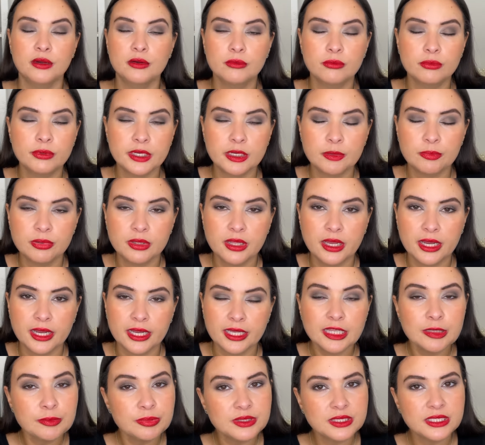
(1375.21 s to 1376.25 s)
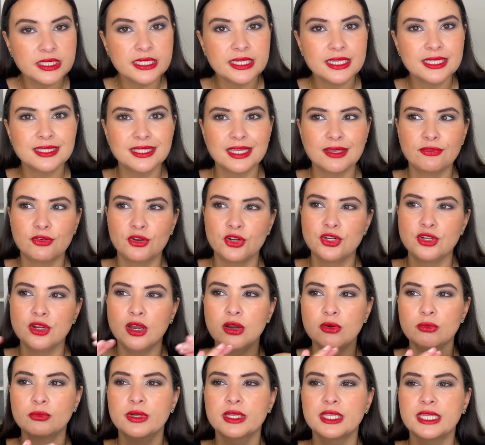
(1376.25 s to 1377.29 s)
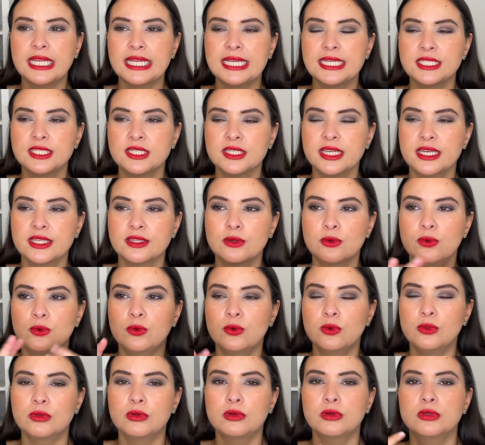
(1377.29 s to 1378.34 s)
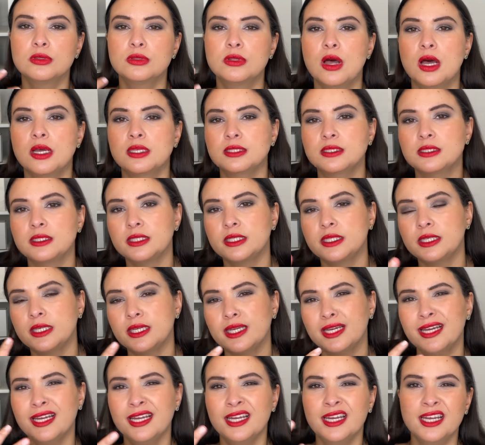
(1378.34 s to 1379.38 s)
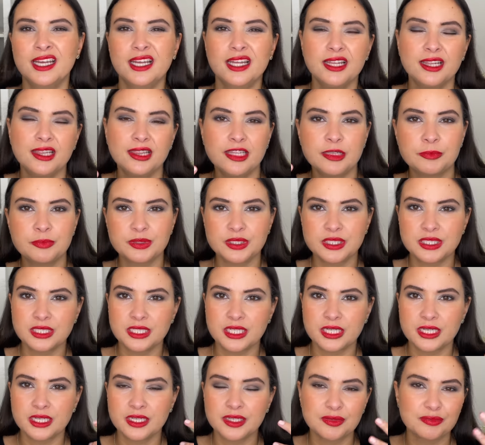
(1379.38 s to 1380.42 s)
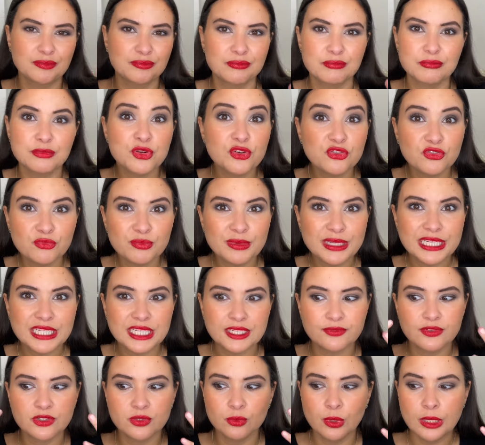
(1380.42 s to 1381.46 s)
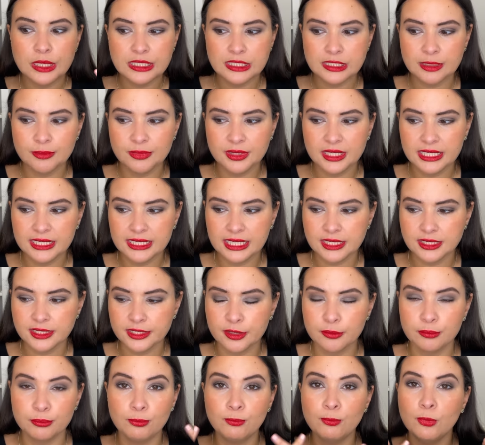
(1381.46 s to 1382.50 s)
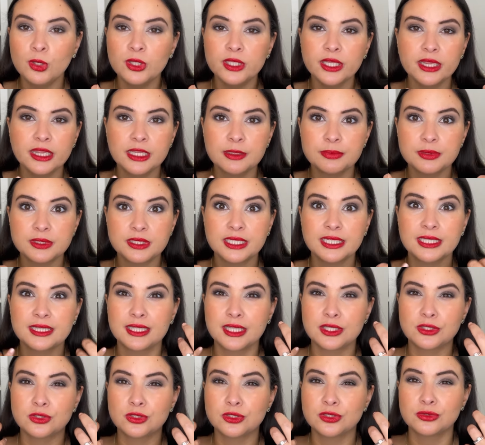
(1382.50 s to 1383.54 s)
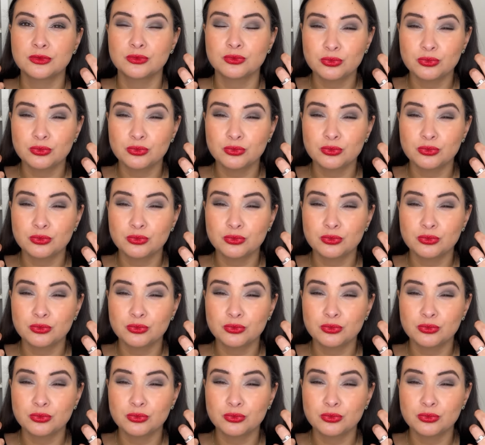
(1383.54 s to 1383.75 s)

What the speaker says: reapply lipsticks, if you're not really into like the whole glossy lipstick movement, if you want something that's like a bullet lipstick that's just